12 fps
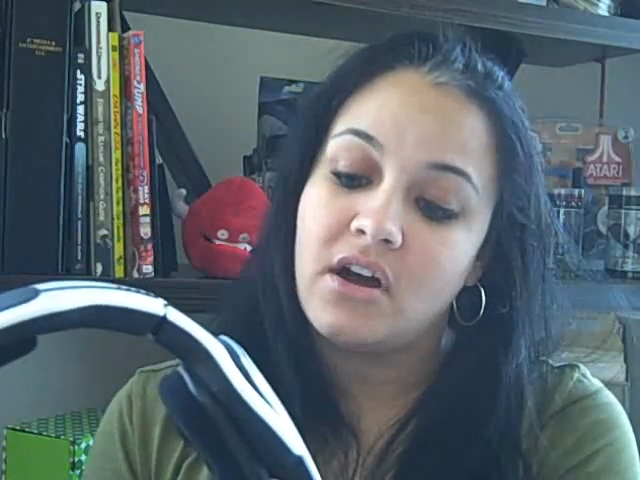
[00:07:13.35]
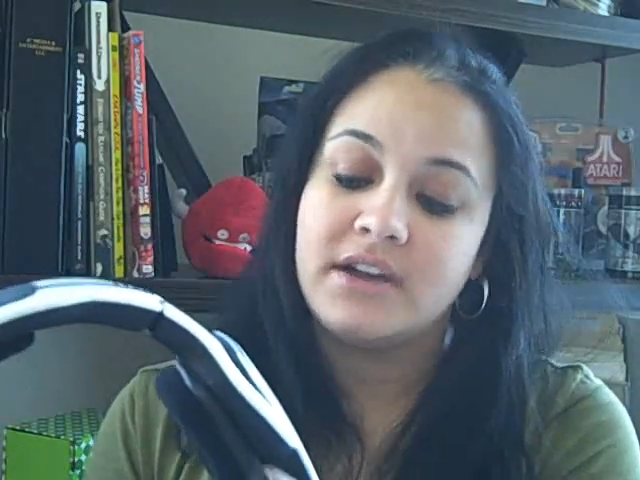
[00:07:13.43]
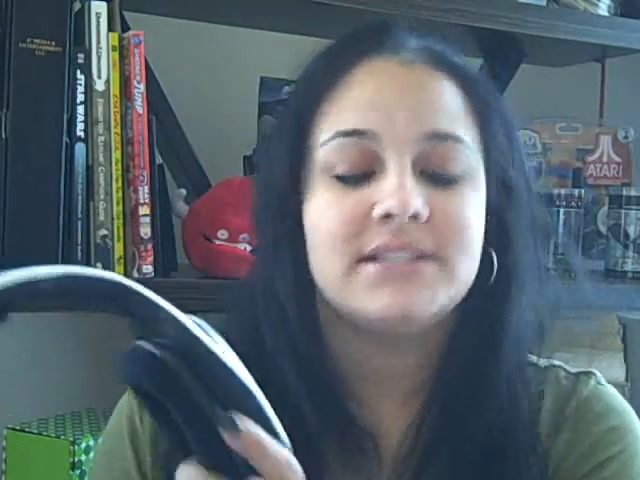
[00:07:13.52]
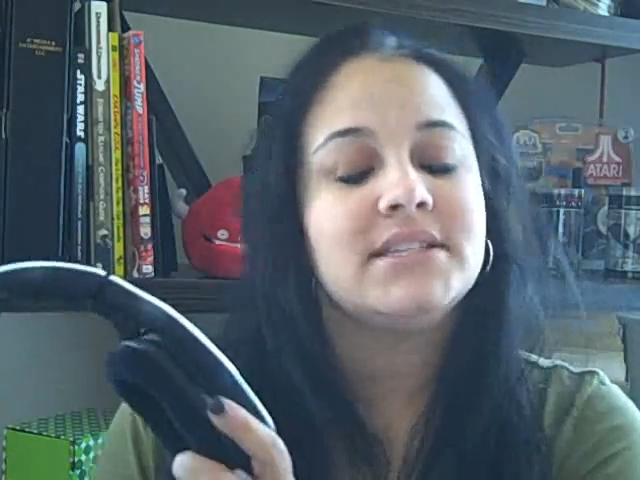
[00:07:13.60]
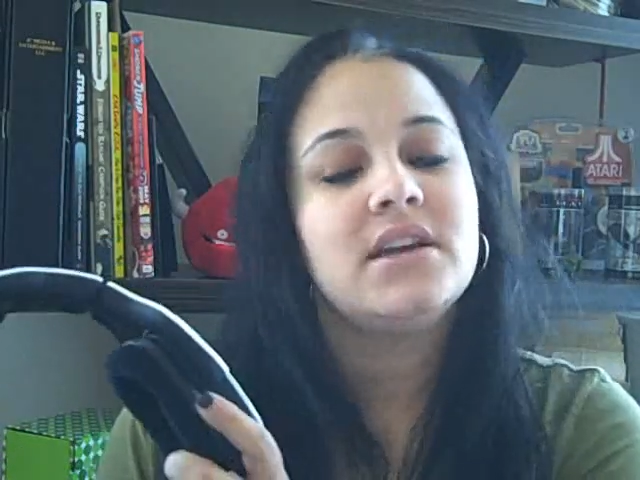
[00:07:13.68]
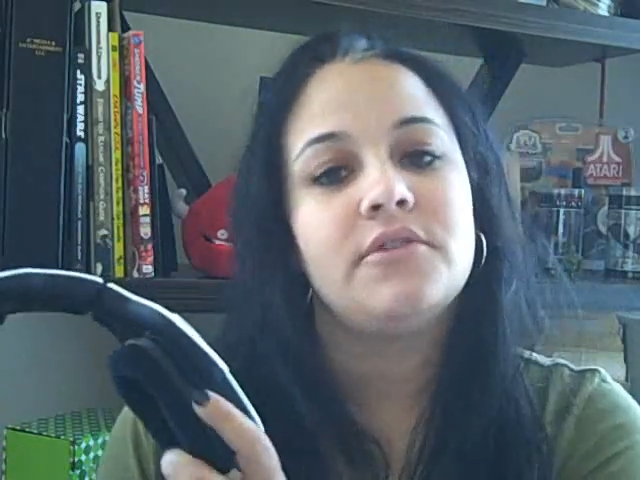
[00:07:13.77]

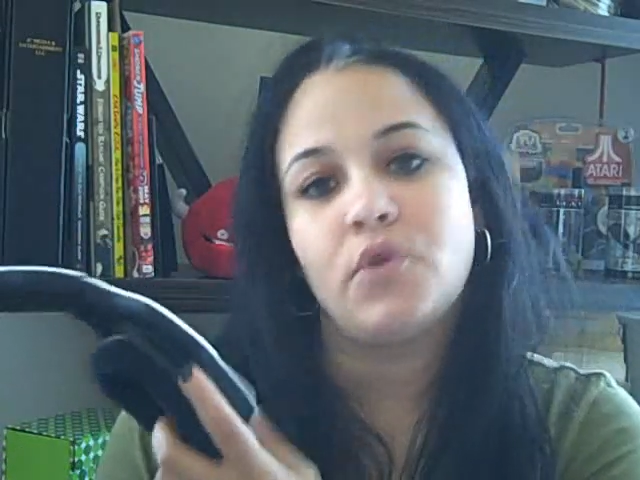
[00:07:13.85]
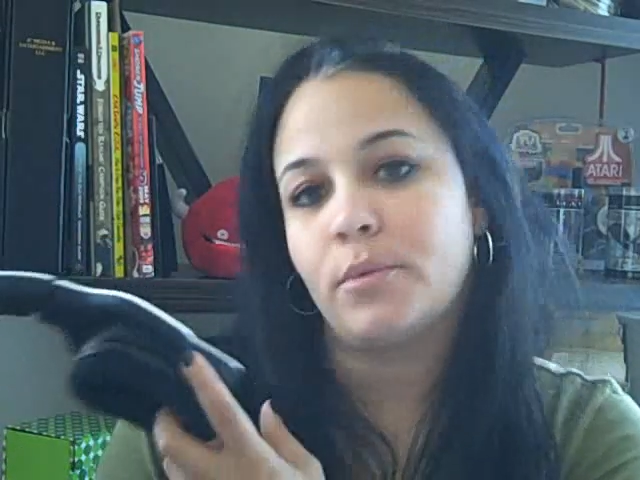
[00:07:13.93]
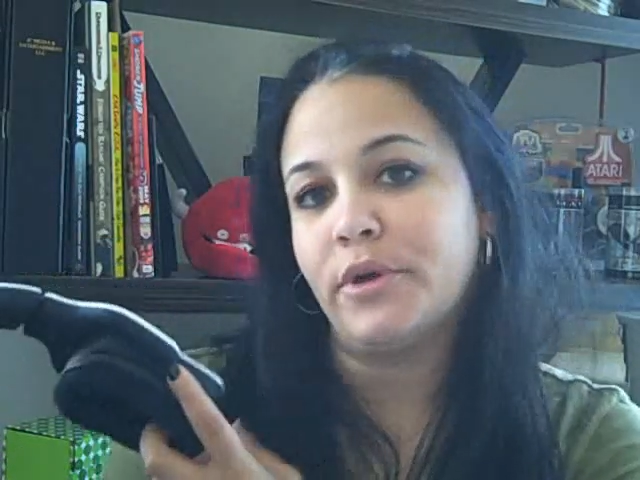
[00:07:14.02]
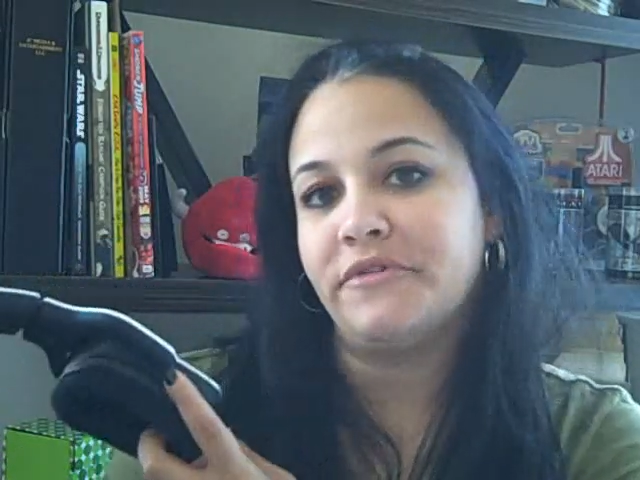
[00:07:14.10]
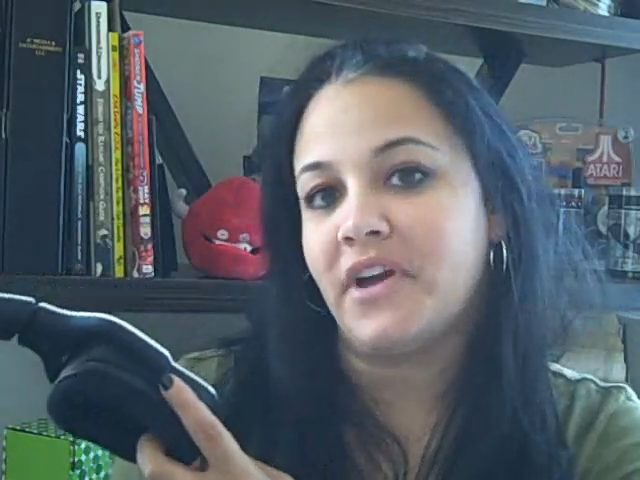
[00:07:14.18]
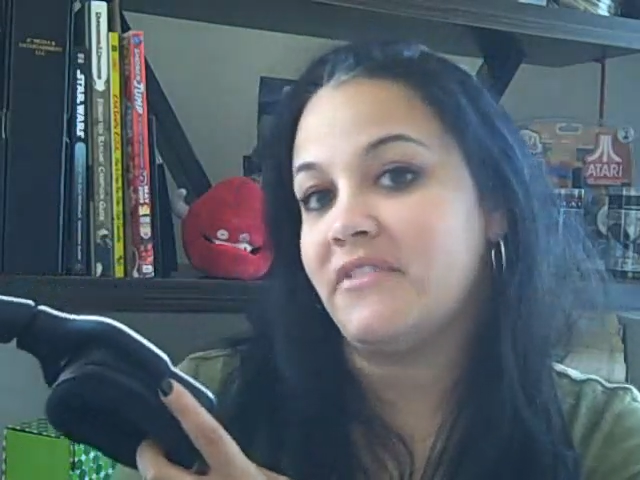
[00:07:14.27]
honestly, a
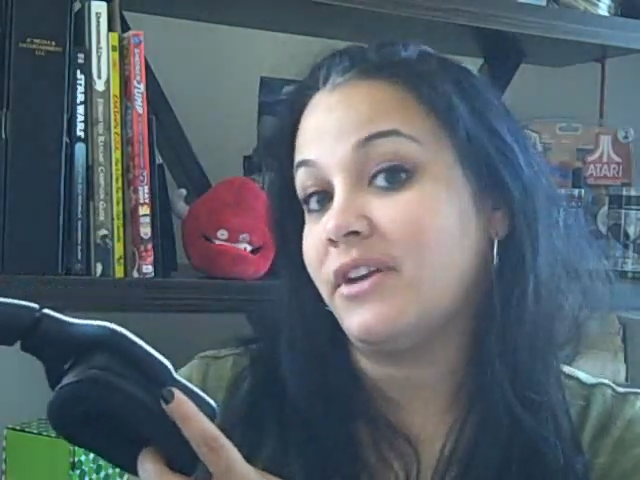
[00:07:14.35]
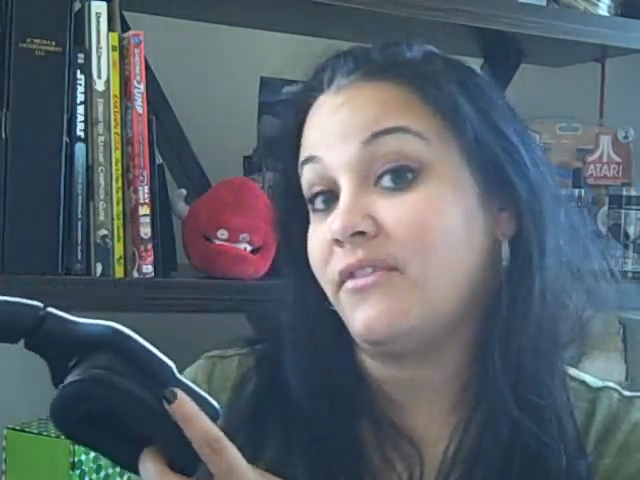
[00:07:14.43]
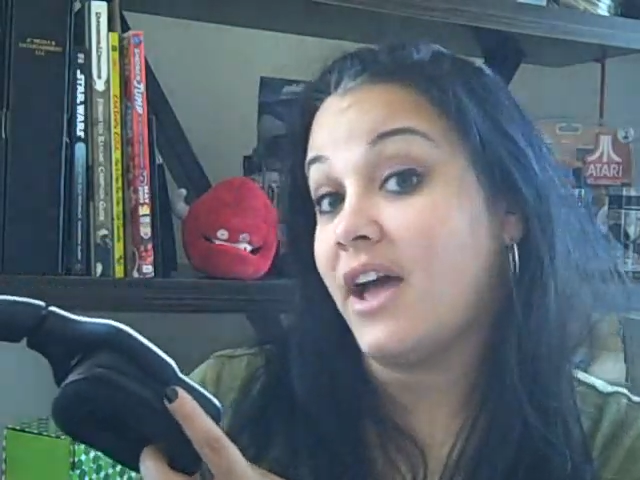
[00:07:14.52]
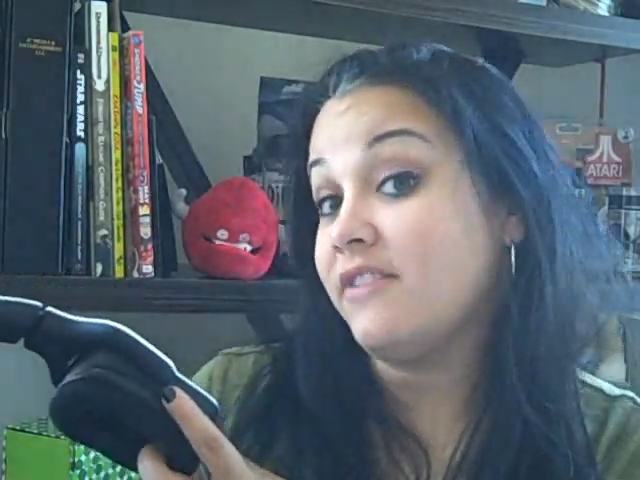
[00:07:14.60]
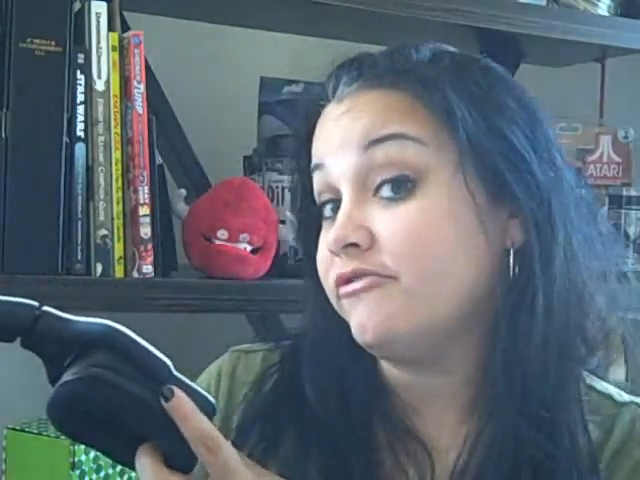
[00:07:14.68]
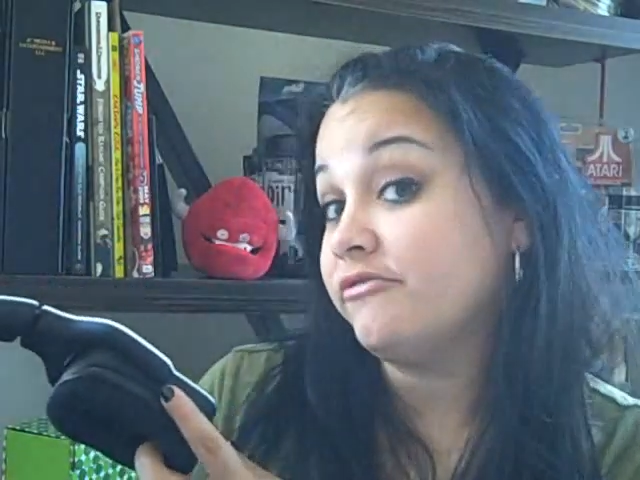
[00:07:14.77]
4.5 out of
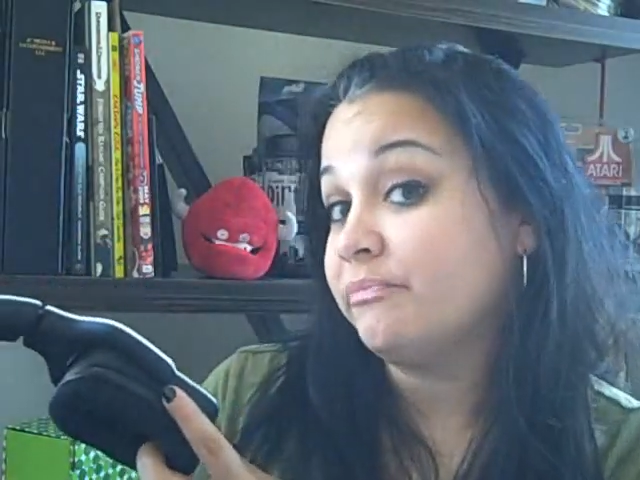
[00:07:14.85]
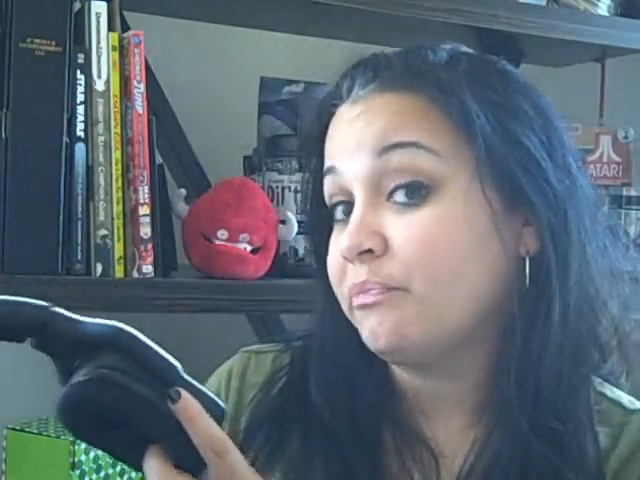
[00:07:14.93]
5.